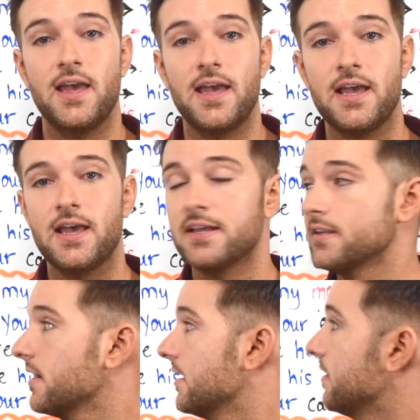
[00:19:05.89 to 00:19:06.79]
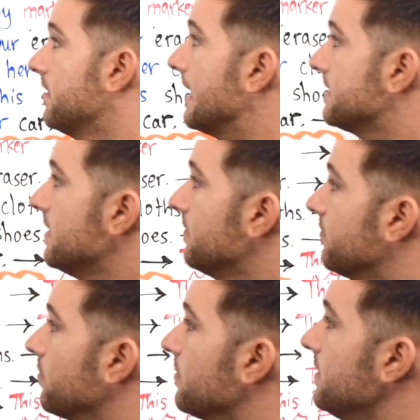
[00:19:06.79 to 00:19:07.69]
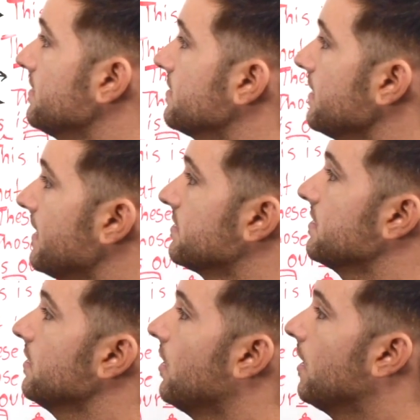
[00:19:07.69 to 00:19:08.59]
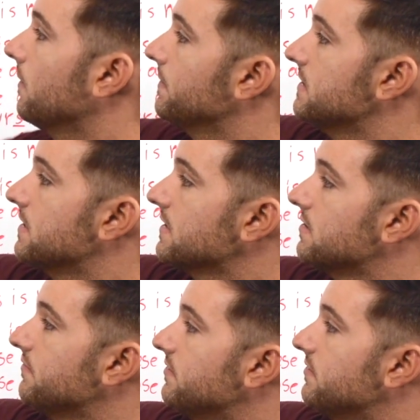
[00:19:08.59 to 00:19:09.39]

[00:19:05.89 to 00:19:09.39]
And that's it for this lesson on possessive